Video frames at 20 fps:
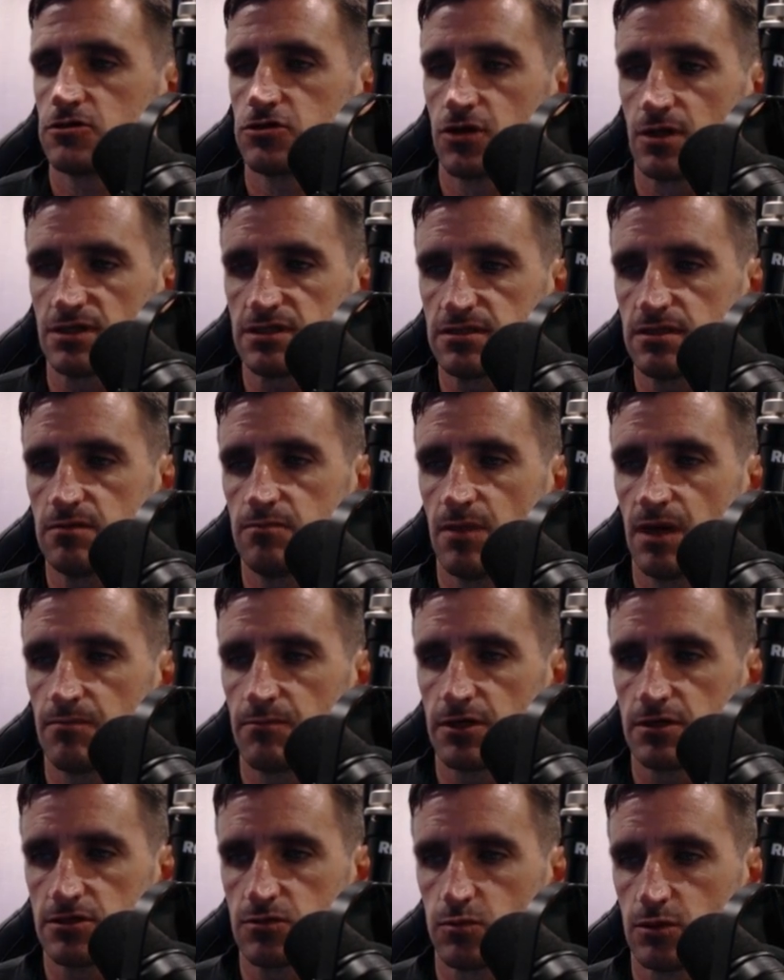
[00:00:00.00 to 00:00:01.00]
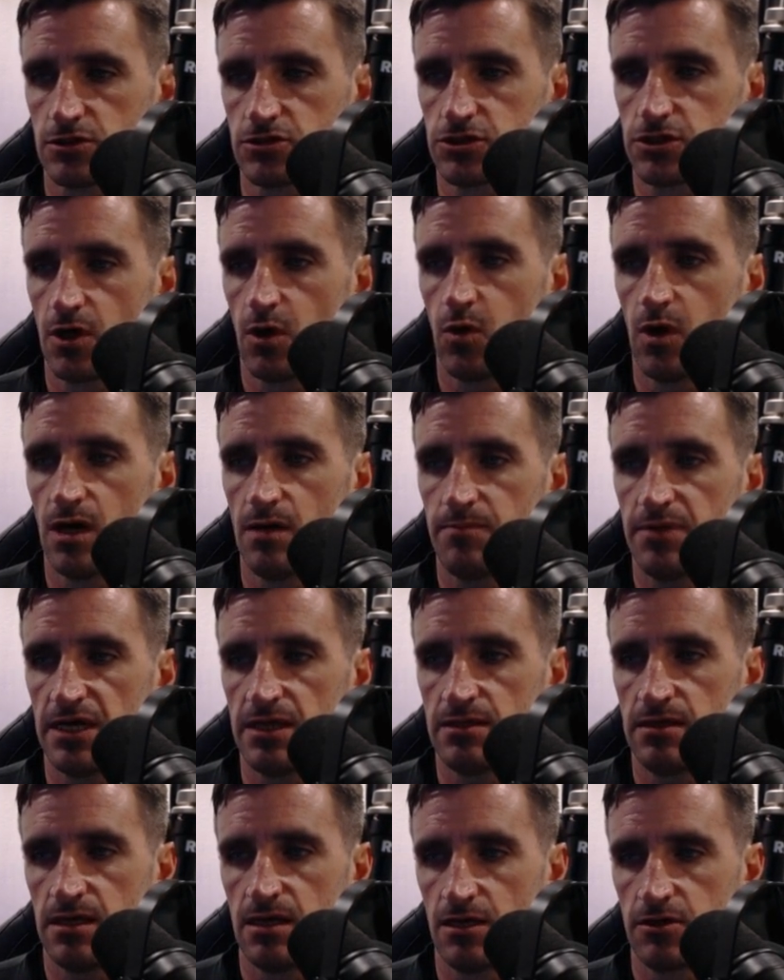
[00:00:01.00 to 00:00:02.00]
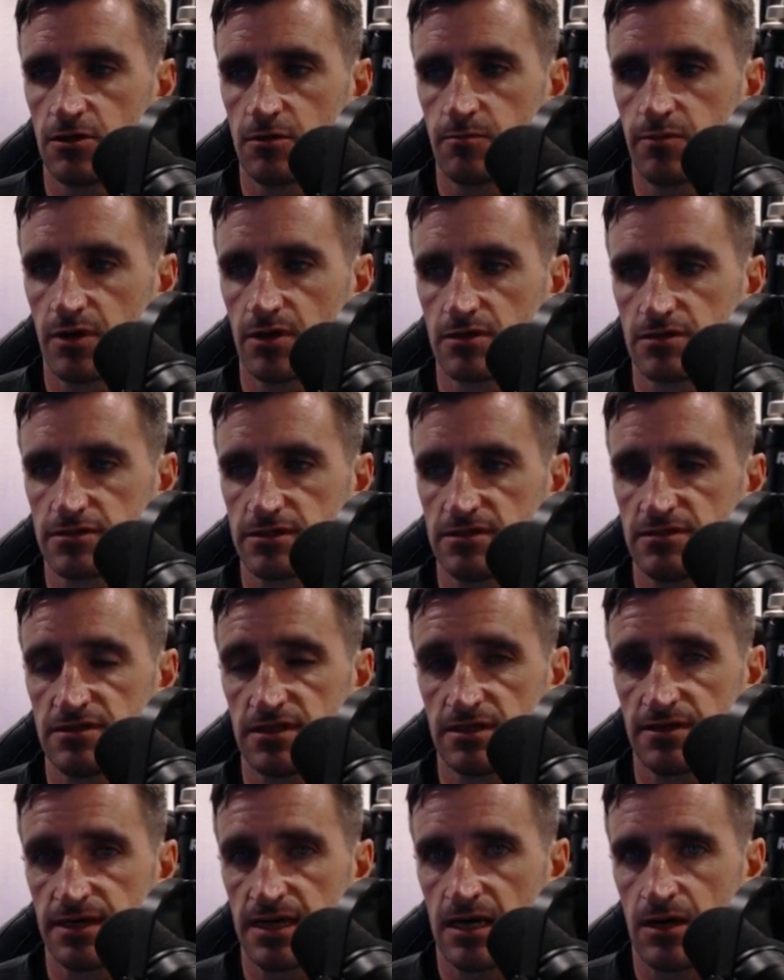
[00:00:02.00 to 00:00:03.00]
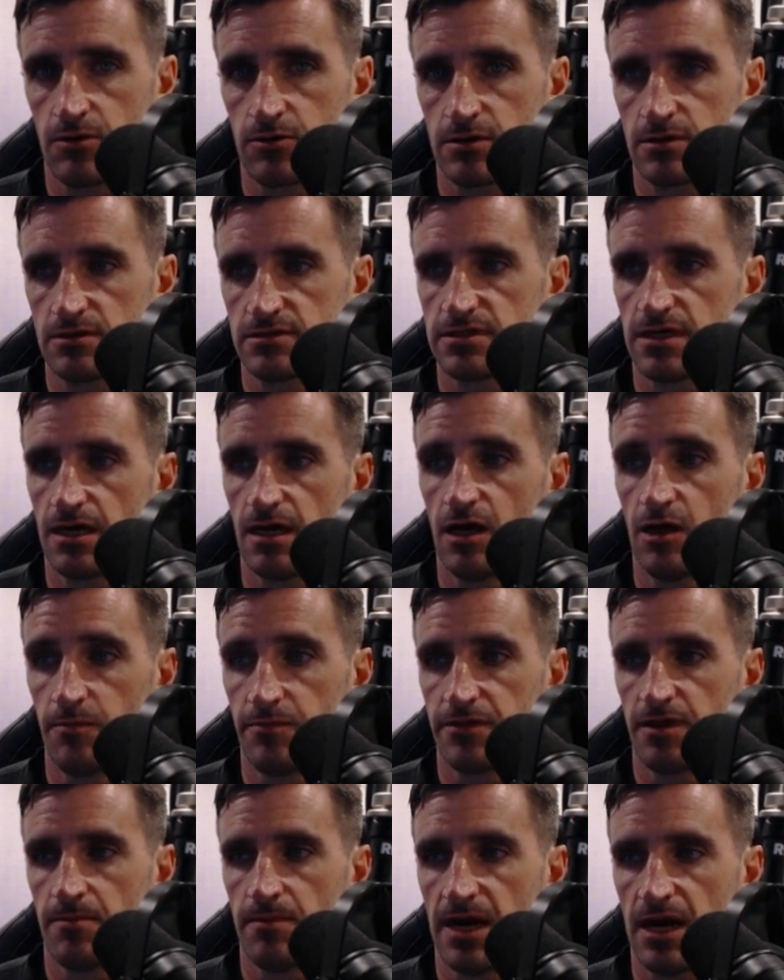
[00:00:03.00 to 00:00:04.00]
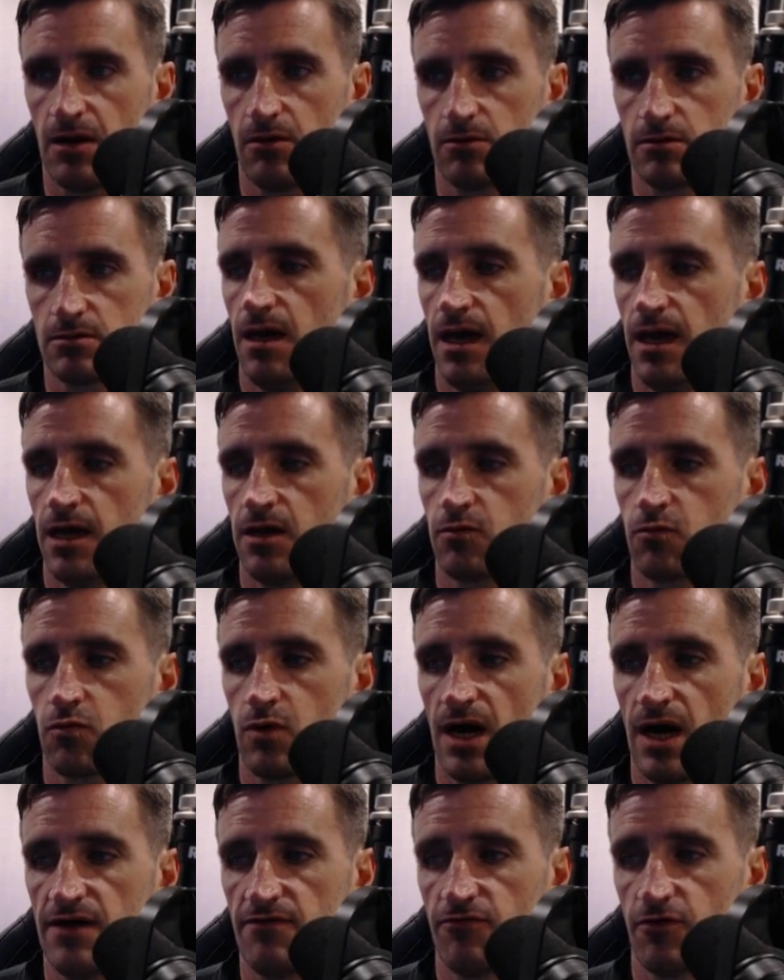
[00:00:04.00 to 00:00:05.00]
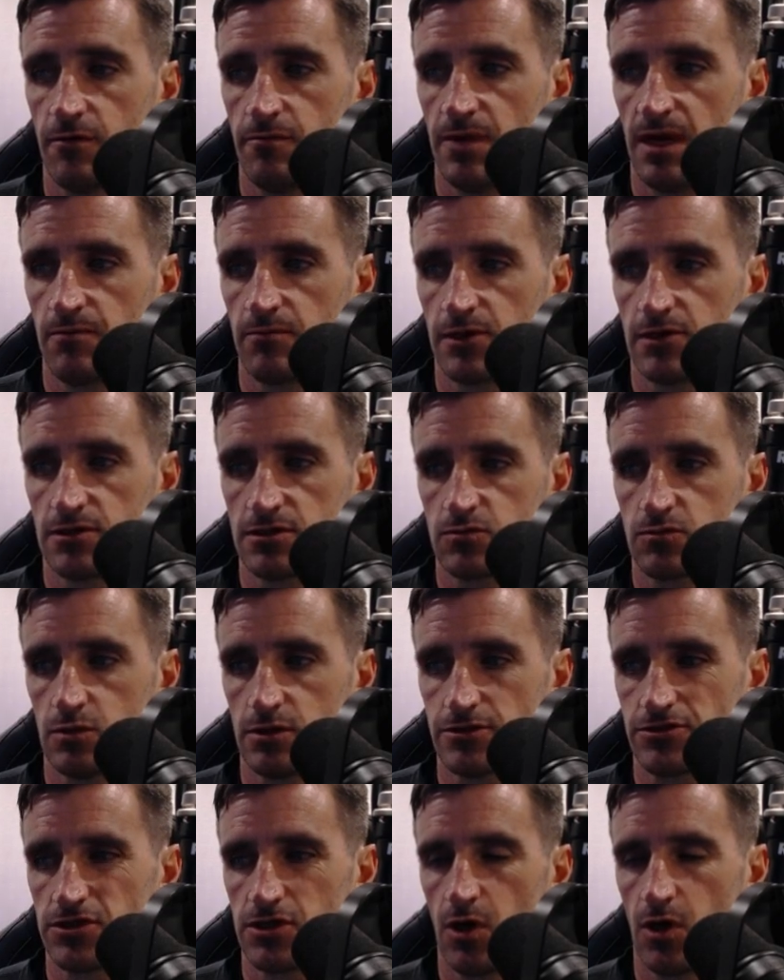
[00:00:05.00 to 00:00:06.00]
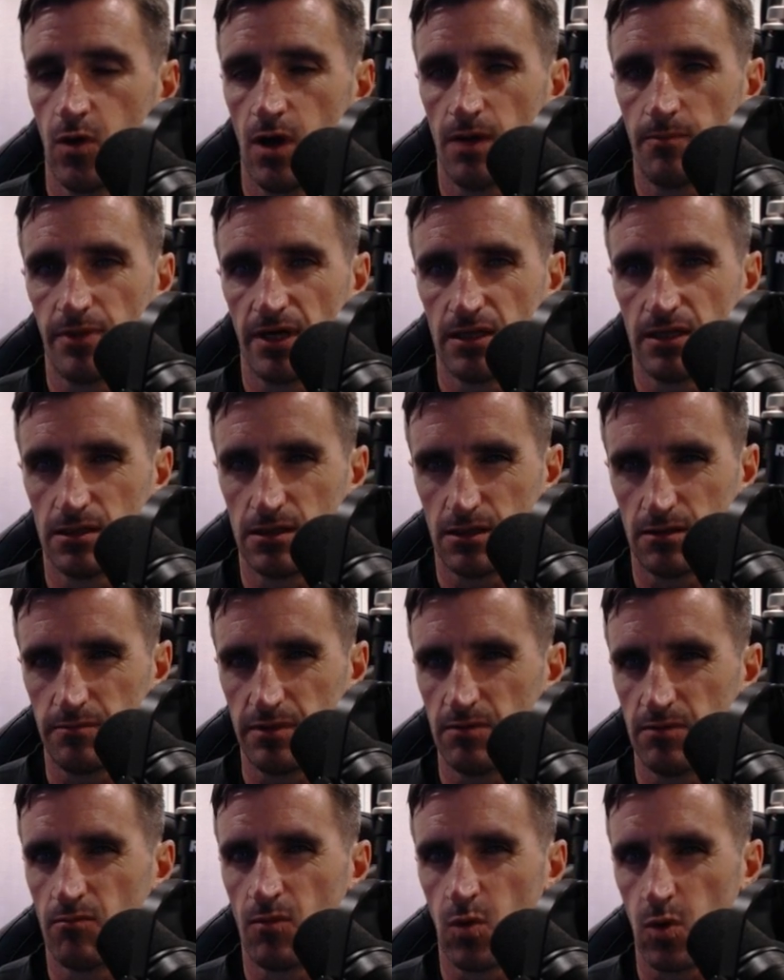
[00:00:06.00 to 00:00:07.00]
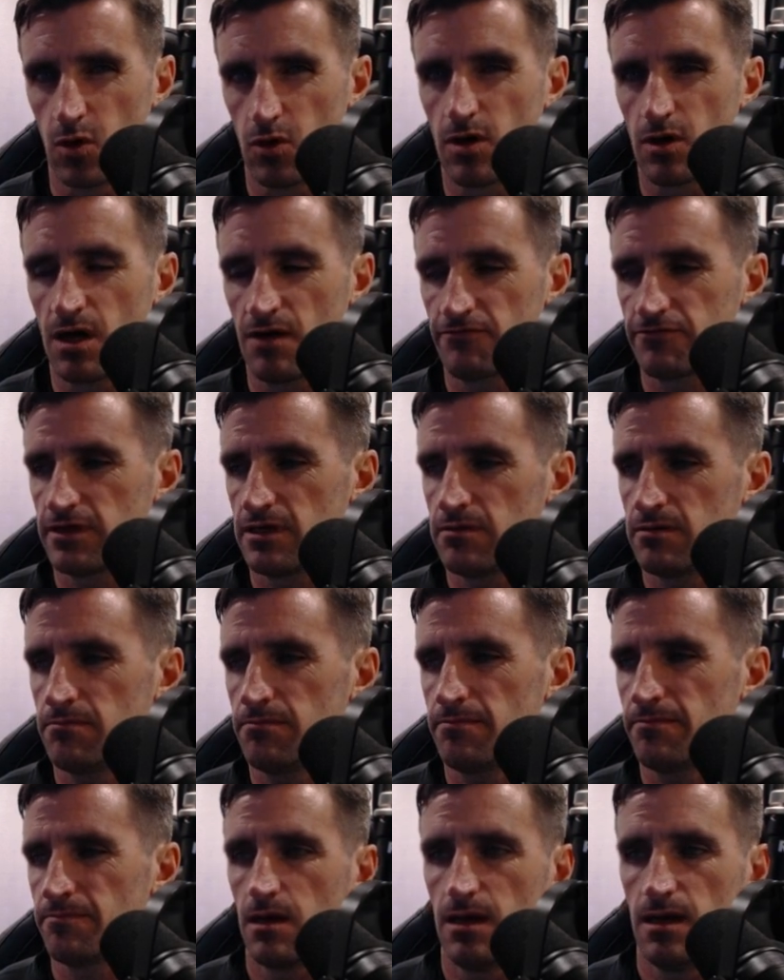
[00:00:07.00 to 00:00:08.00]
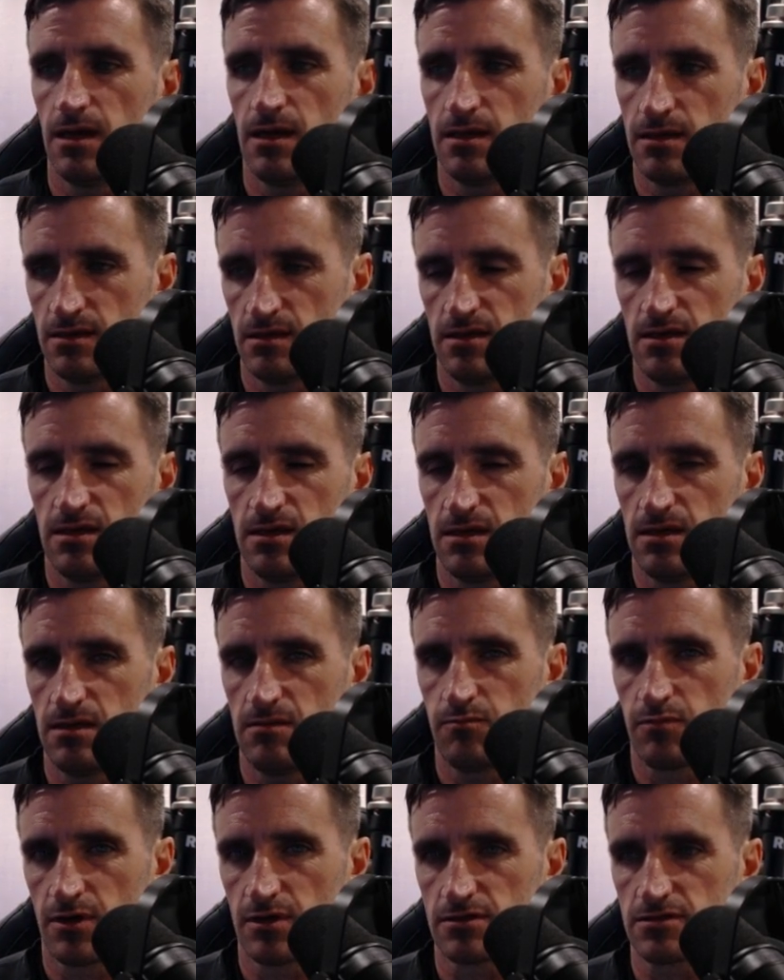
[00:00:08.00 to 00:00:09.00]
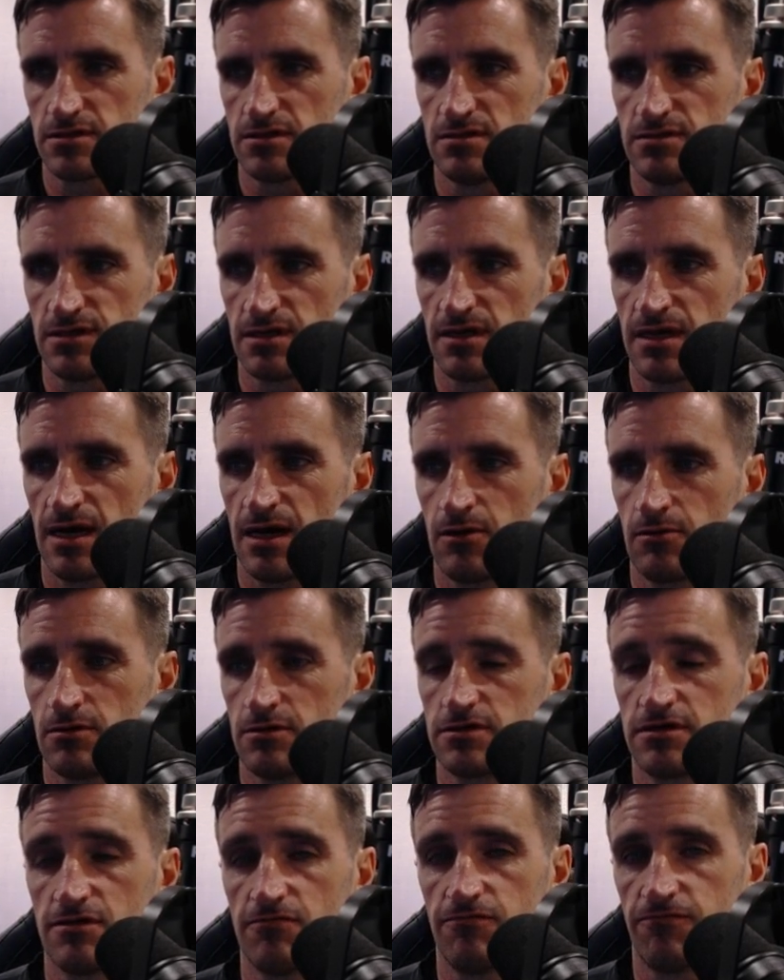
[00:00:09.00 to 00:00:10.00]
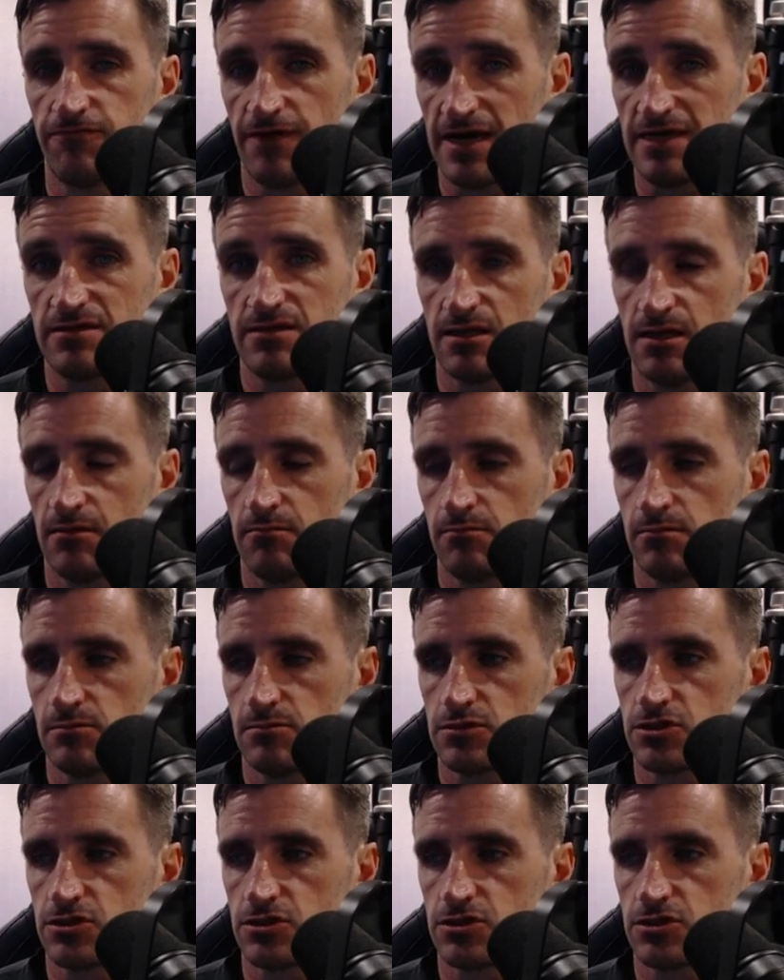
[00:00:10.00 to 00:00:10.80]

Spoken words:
Trusted members will show up in the other person's encounter to help them out, and rivaled members will show up a little bit more often in the person's encounter to fight them.